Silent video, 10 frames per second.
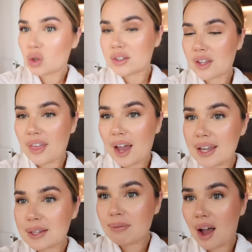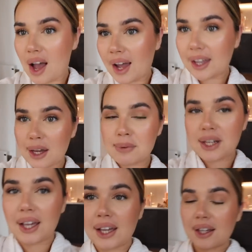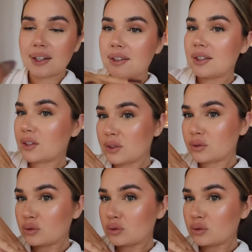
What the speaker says: So that is my updated